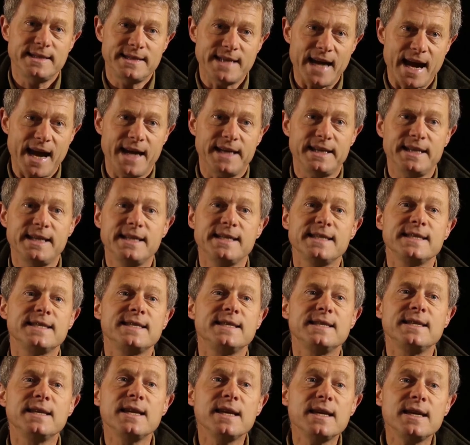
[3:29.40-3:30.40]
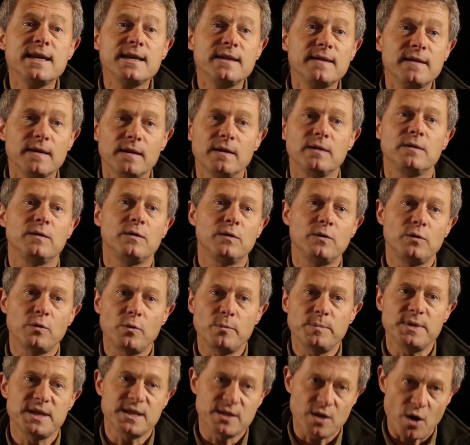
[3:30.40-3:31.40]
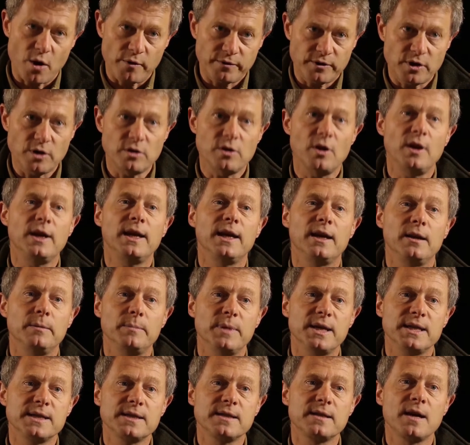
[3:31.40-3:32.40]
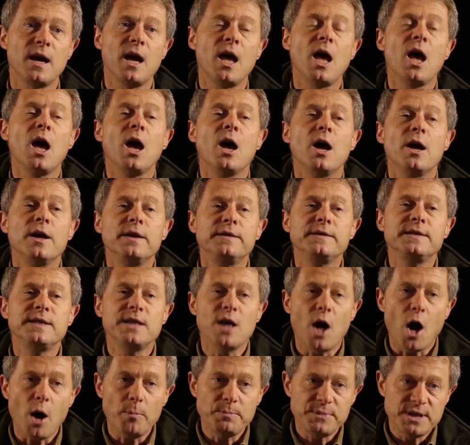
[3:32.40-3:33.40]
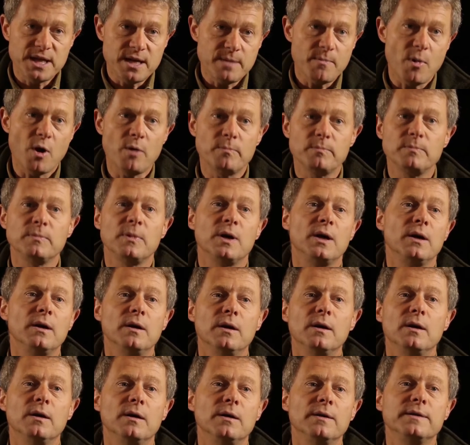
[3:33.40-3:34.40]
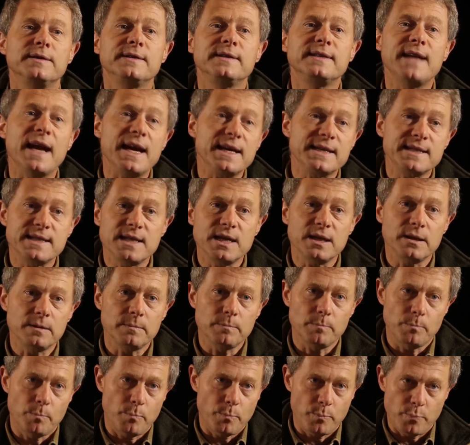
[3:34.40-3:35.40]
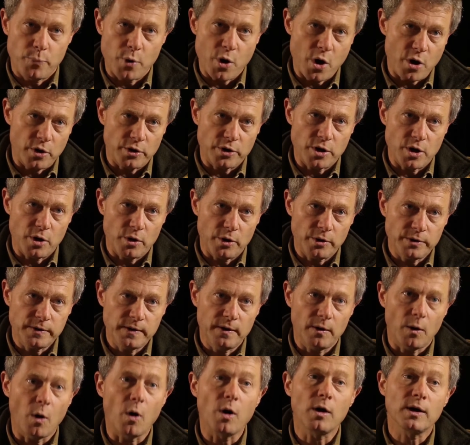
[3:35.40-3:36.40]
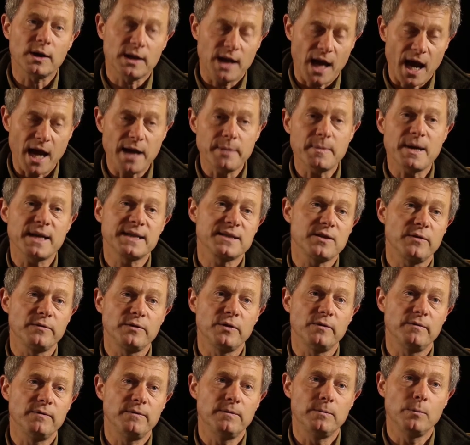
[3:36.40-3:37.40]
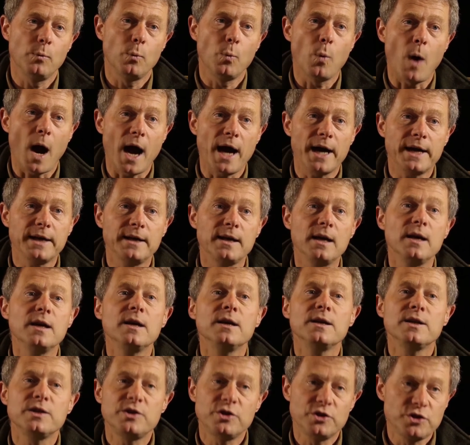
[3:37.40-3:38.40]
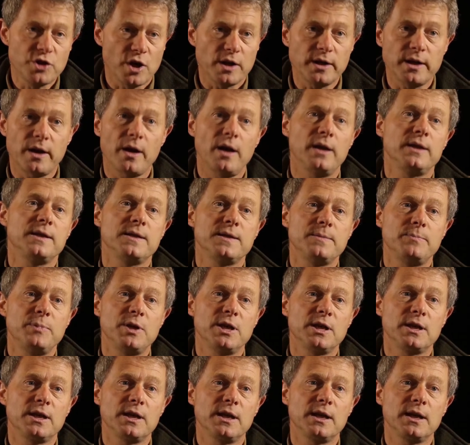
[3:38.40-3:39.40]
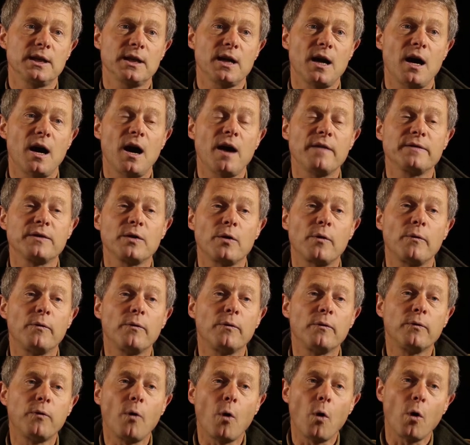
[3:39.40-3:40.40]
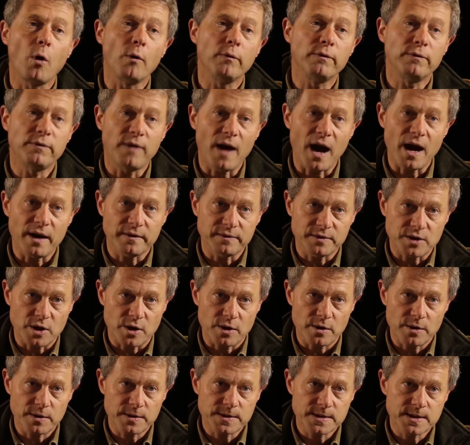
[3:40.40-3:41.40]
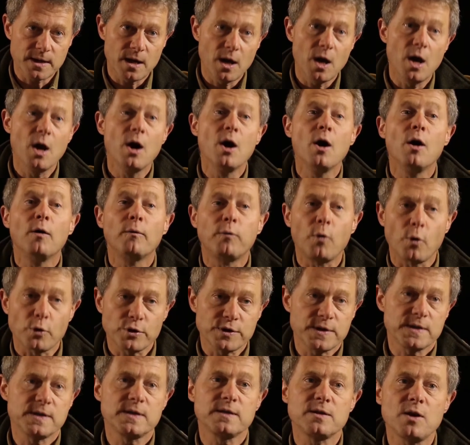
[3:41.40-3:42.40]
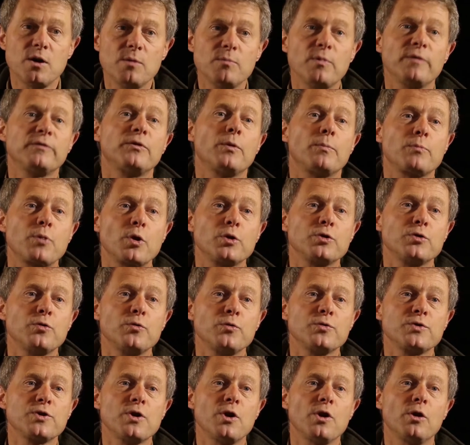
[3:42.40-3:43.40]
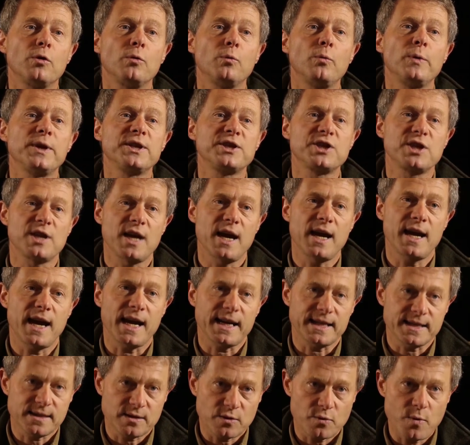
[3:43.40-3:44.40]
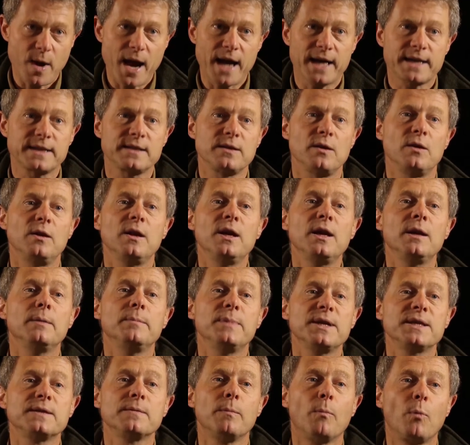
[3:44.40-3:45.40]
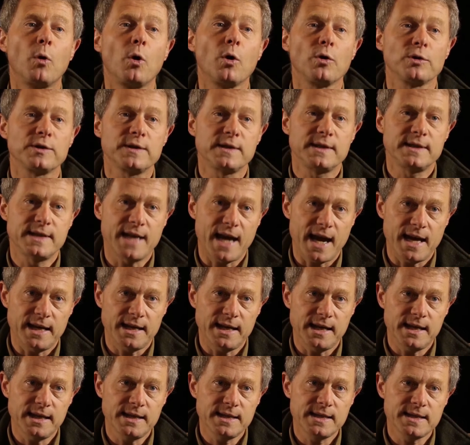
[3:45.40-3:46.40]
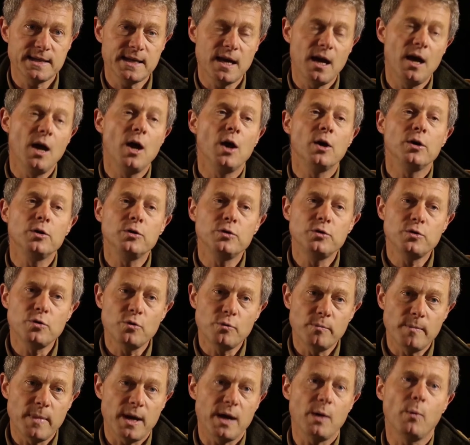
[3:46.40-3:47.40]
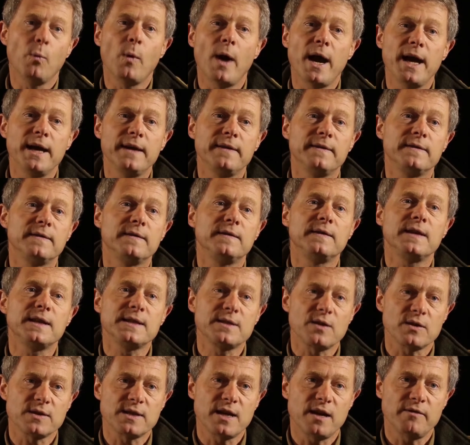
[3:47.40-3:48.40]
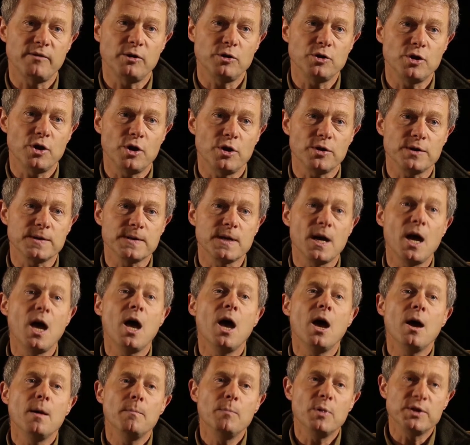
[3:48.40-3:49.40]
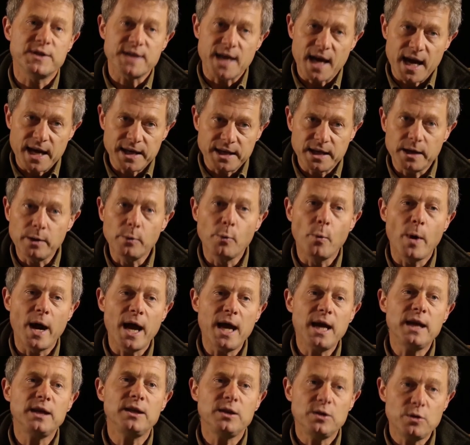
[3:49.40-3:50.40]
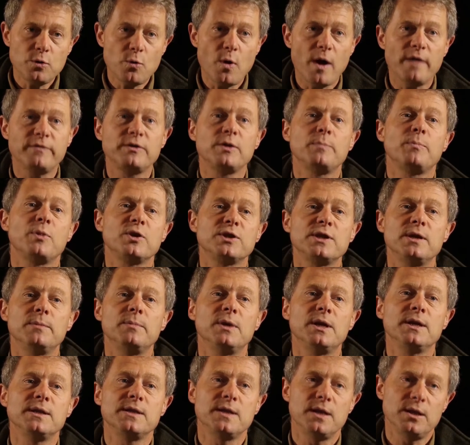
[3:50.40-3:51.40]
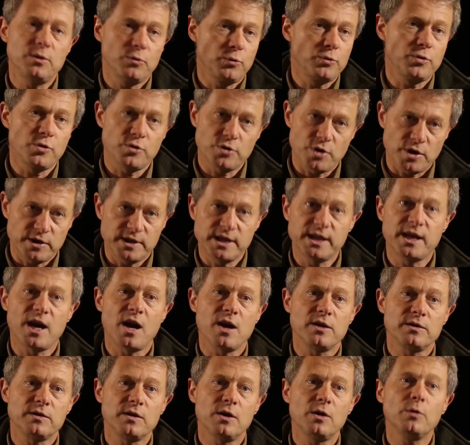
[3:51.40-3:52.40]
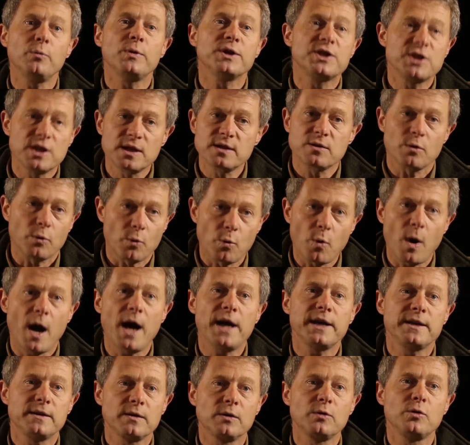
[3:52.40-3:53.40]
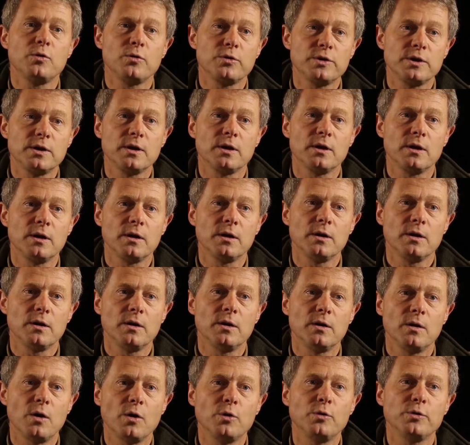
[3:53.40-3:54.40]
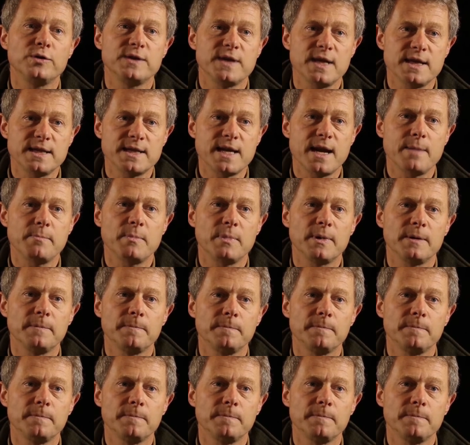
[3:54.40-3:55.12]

tannins need to be softened a little bit. The optimum tasting period or climax of the wine is generally speaking after 4 or 5 years. For some of the producers which extract a little bit more tannins, you may wait 6 or 7 years. But anyway, you have the possibility to use a decanter, which is quite a good system.